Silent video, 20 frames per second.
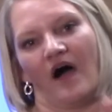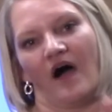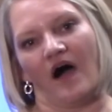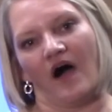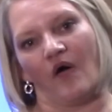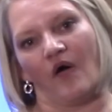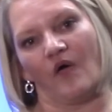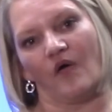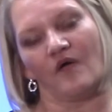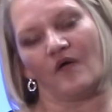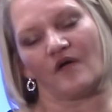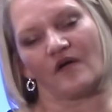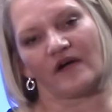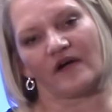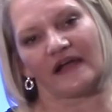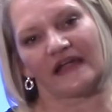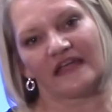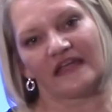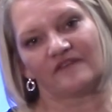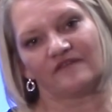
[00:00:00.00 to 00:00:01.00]

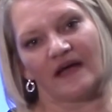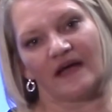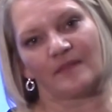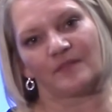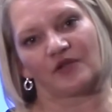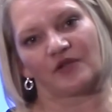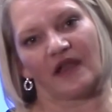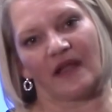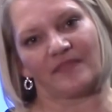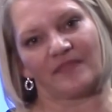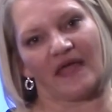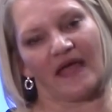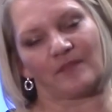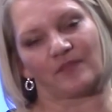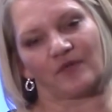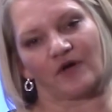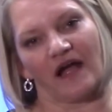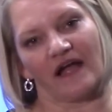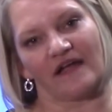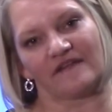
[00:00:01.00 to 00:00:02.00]
Or if I put up
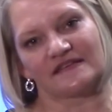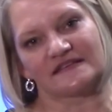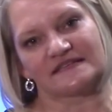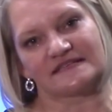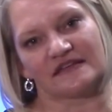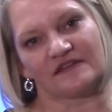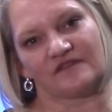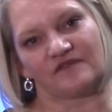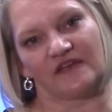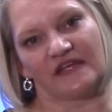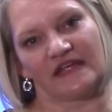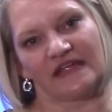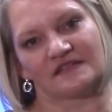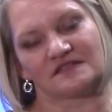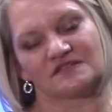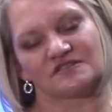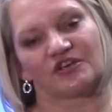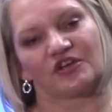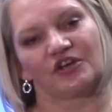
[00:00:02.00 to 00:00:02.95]
that privacy fence,